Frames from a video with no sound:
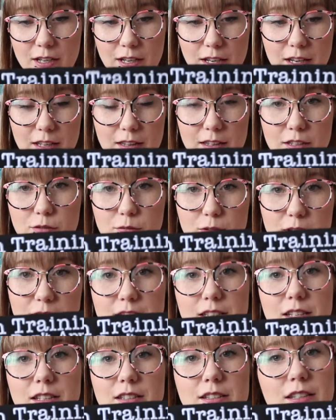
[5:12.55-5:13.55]
And this one
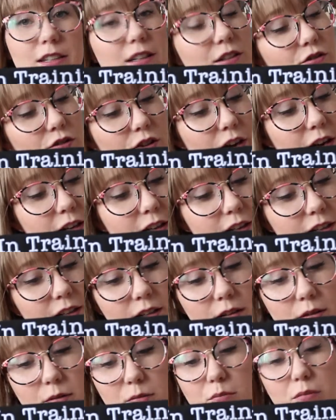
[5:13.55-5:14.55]
says in
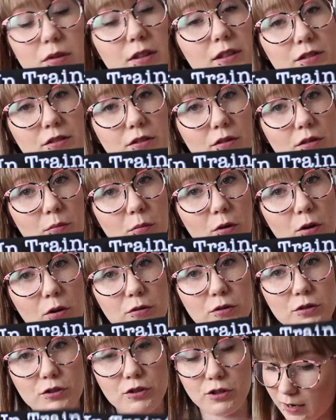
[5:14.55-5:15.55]
training please don't
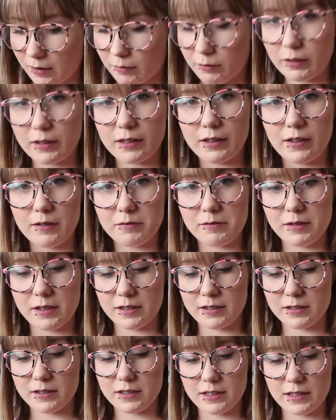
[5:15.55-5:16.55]
approach. I really love
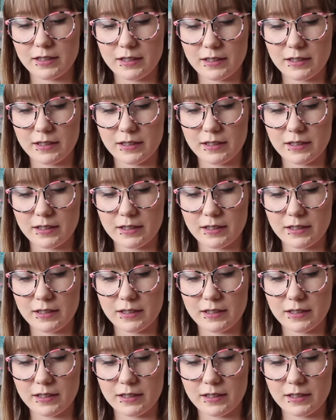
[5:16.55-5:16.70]
this.